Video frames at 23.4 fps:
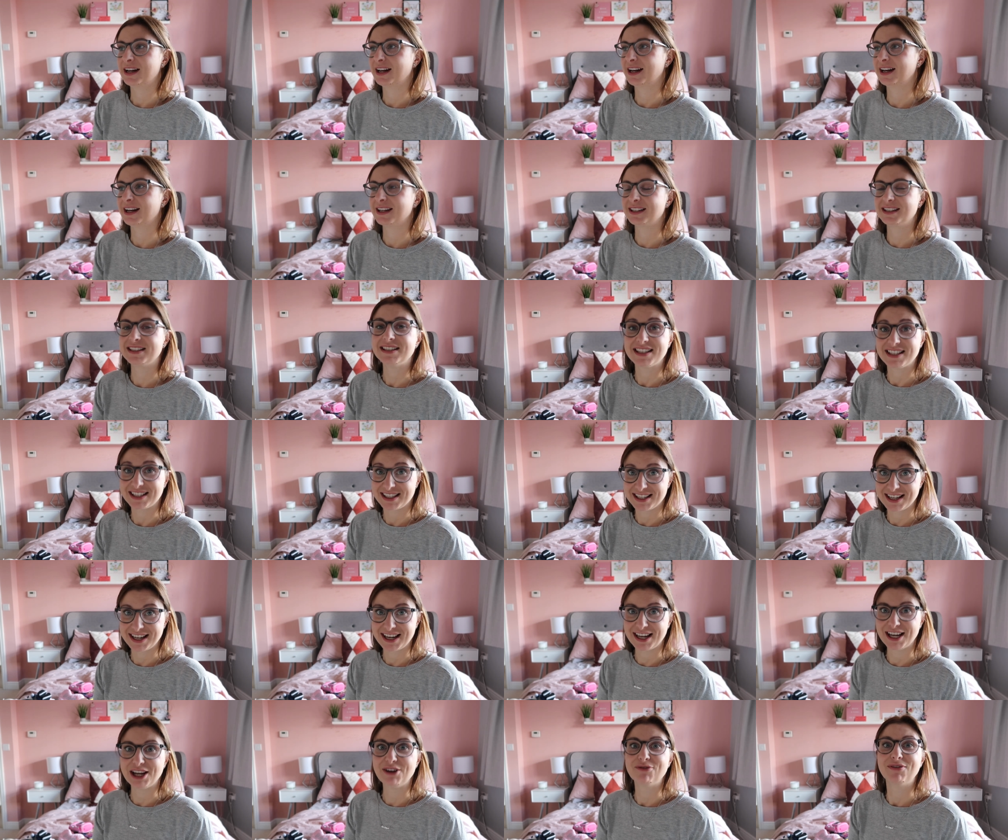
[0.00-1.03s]
and
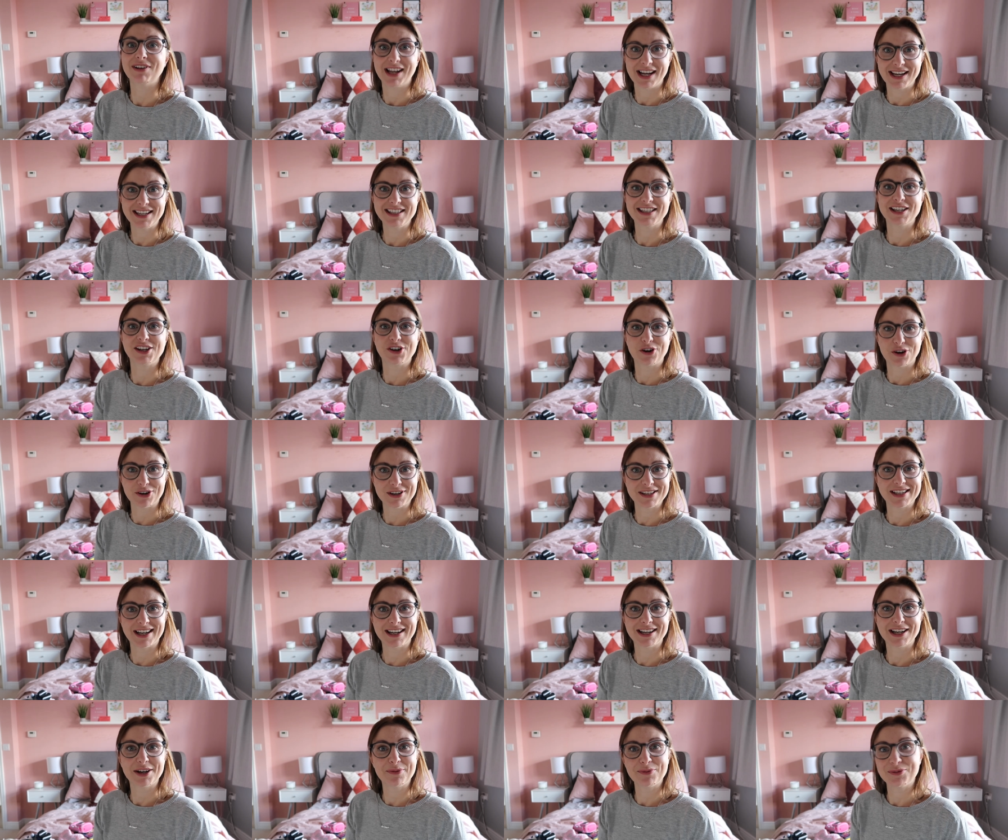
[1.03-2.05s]
Disney related
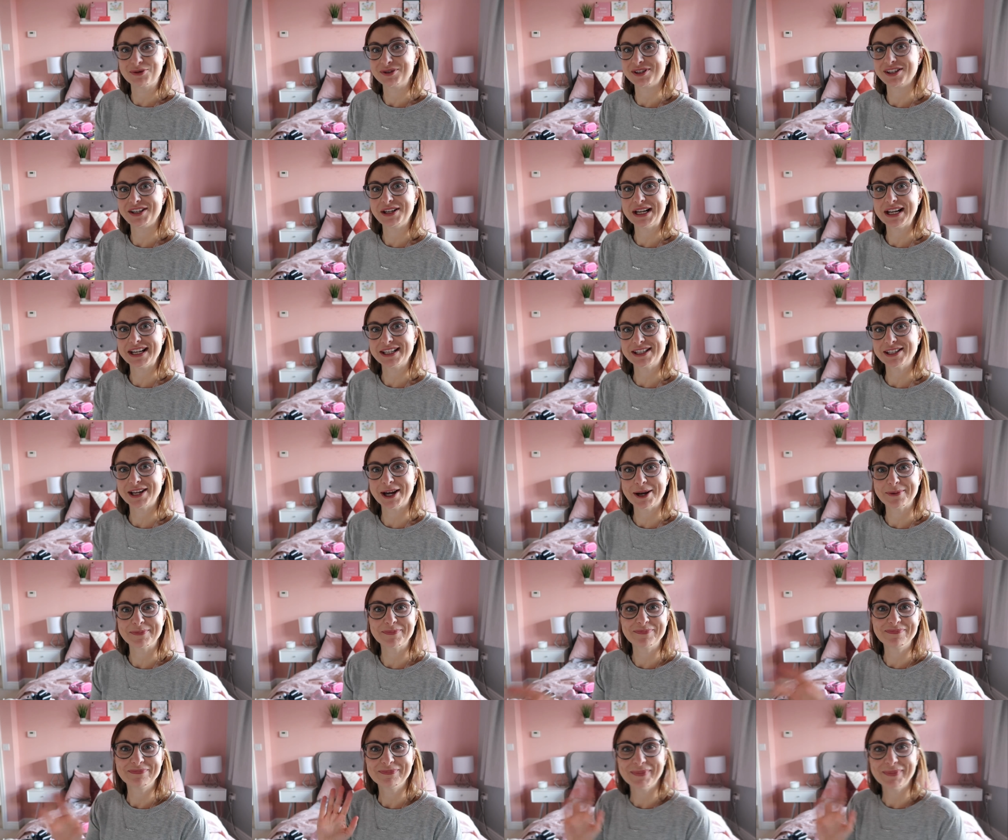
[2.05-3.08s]
content, and we'll see you next time.